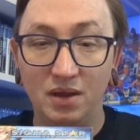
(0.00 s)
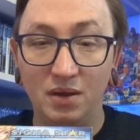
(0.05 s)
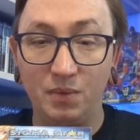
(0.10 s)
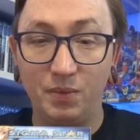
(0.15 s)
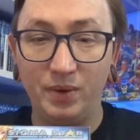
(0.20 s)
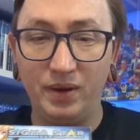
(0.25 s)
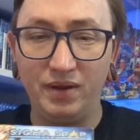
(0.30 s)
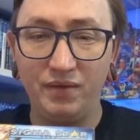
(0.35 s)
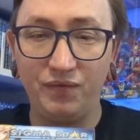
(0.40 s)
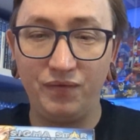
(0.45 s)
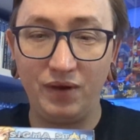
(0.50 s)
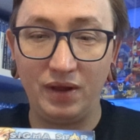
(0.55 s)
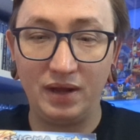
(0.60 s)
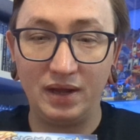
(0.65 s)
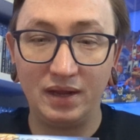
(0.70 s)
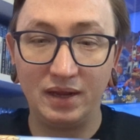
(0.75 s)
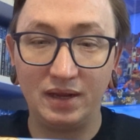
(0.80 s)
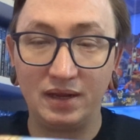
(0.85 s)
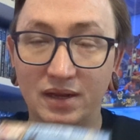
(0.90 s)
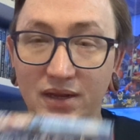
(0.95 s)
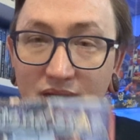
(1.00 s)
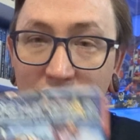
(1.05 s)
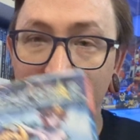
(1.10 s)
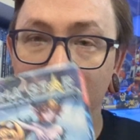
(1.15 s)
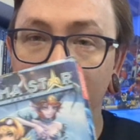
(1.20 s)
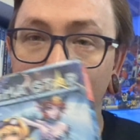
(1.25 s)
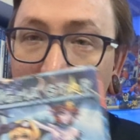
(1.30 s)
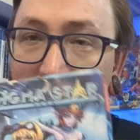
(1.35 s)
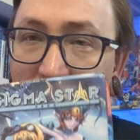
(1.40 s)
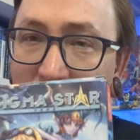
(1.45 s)
with like
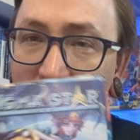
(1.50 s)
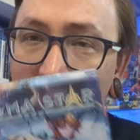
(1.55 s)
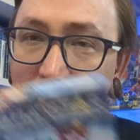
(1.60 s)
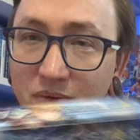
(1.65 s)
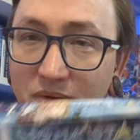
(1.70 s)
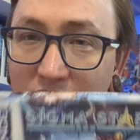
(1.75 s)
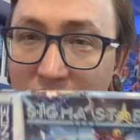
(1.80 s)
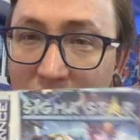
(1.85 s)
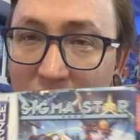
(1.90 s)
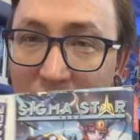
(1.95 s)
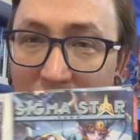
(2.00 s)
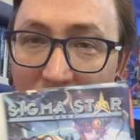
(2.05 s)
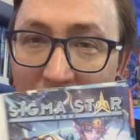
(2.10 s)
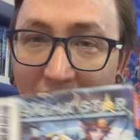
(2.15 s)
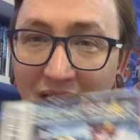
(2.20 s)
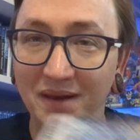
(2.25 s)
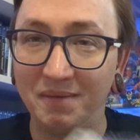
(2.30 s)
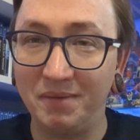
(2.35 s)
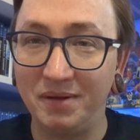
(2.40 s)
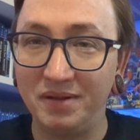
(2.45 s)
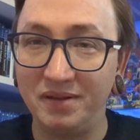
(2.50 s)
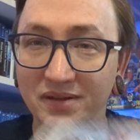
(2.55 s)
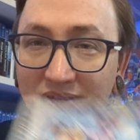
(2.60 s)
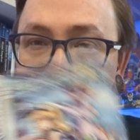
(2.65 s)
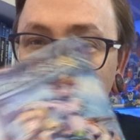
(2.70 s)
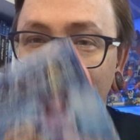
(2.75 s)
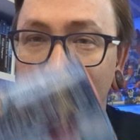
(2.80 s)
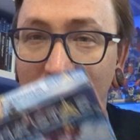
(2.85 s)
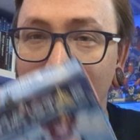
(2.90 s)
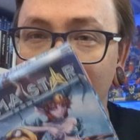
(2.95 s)
space shooter
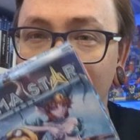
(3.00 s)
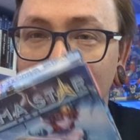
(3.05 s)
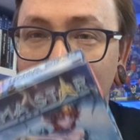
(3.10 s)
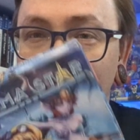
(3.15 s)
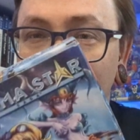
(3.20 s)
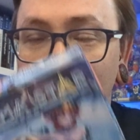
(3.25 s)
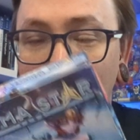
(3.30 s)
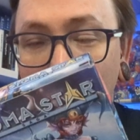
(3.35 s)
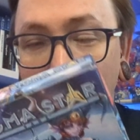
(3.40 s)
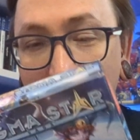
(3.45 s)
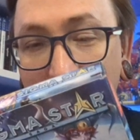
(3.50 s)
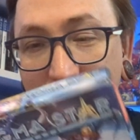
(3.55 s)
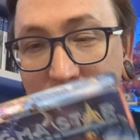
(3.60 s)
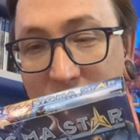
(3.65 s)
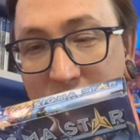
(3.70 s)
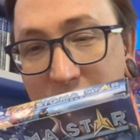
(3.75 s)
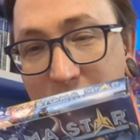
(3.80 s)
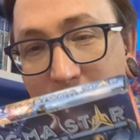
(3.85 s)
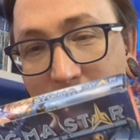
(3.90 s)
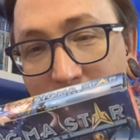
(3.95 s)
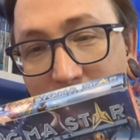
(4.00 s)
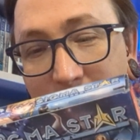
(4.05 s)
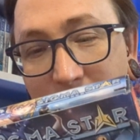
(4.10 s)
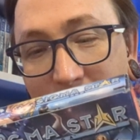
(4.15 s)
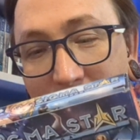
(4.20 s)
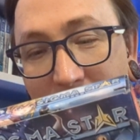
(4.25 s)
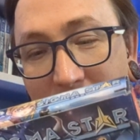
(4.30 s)
elements, so like a bit of a shmup.